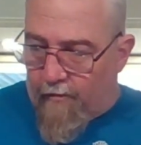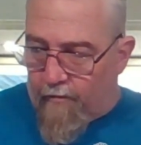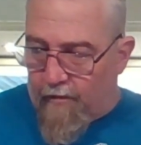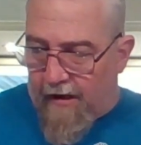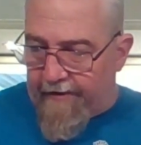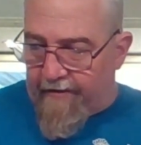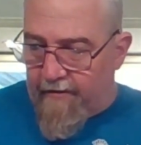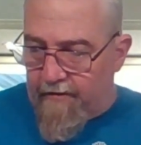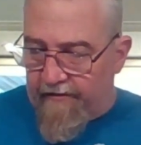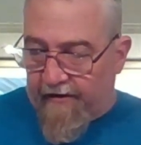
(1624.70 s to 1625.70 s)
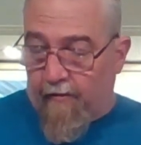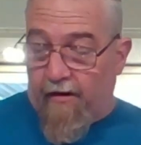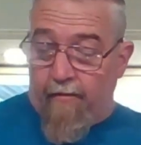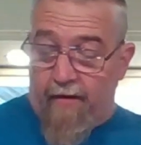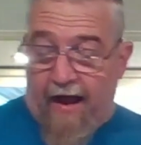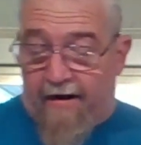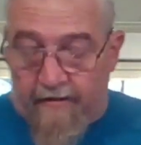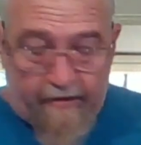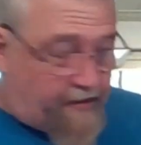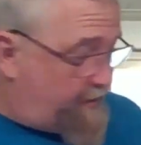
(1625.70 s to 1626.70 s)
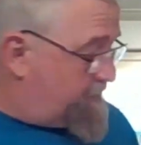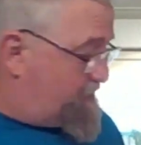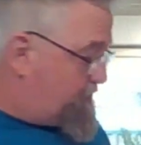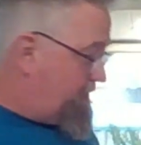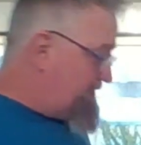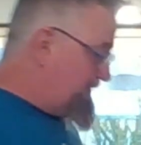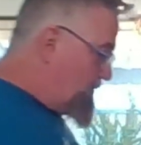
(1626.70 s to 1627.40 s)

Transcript: Right, so we've added the shrimp to the